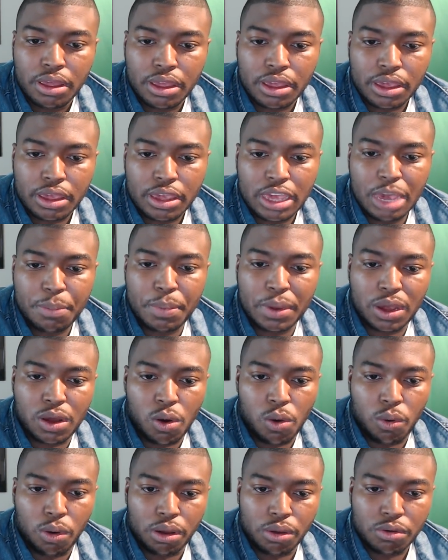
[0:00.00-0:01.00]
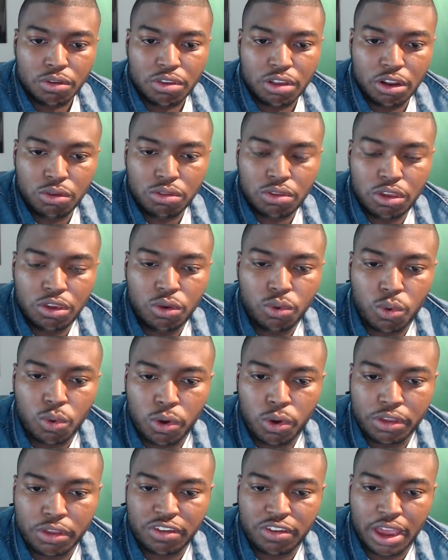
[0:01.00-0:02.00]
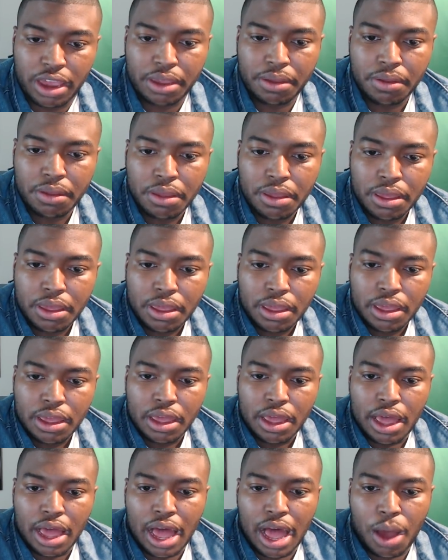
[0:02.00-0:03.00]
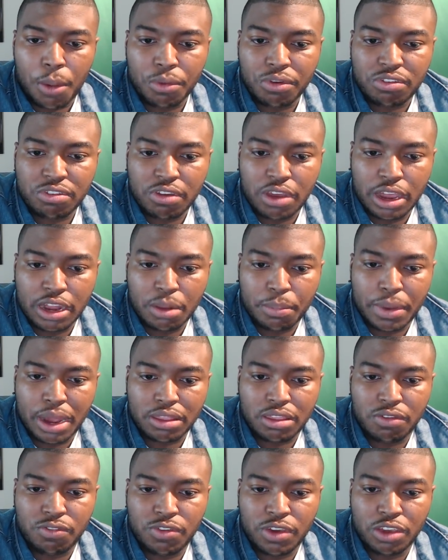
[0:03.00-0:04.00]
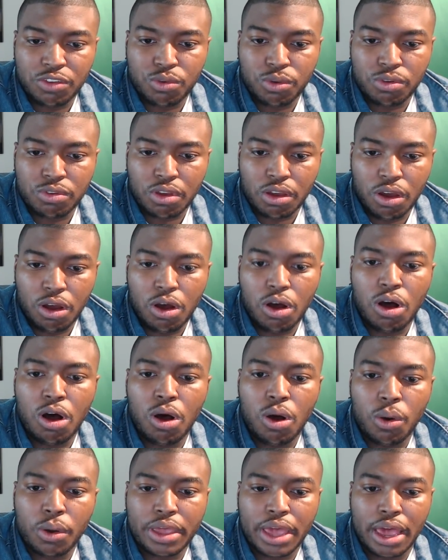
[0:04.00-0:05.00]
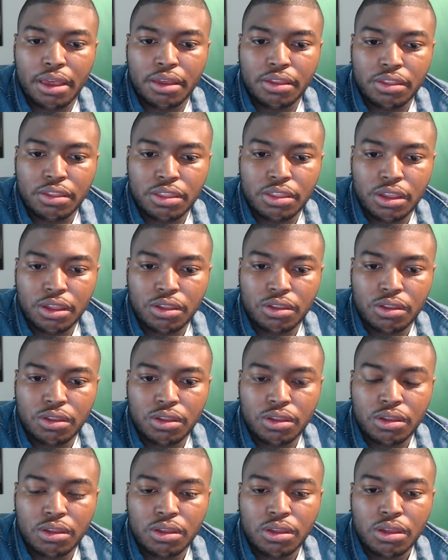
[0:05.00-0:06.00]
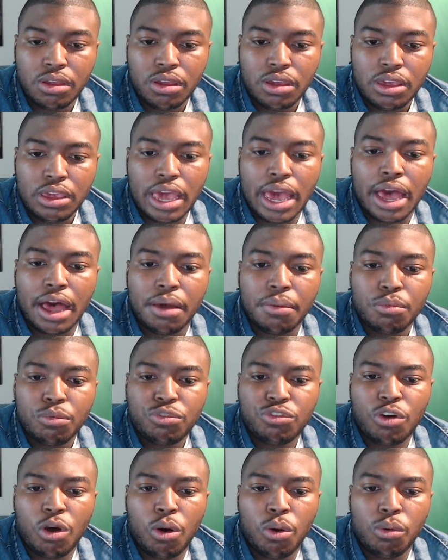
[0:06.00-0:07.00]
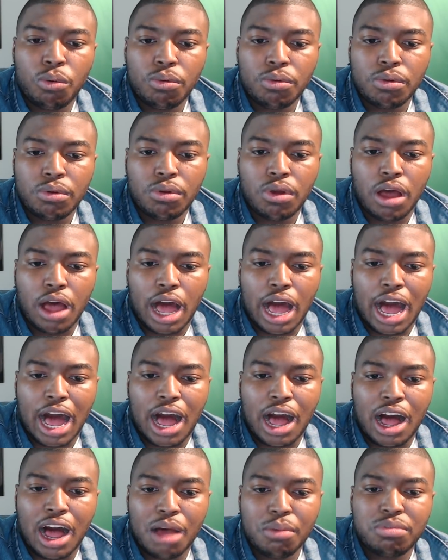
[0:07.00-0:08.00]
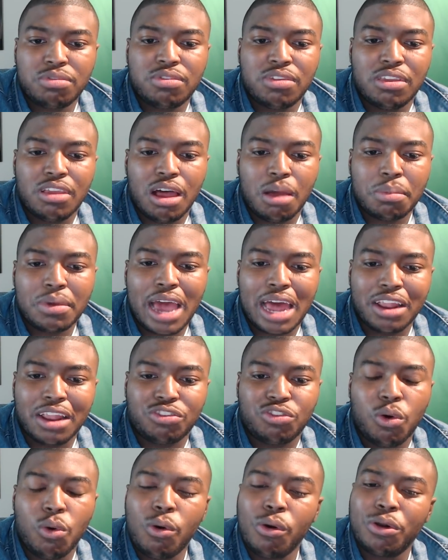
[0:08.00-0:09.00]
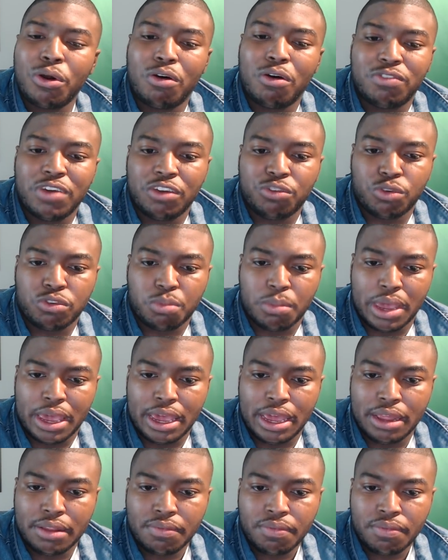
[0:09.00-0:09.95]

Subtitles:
Keep it going. Salute to you, Roy J. I was saying about the visuals. Oh, okay. Yeah, so I'm kind of torn on visuals, man.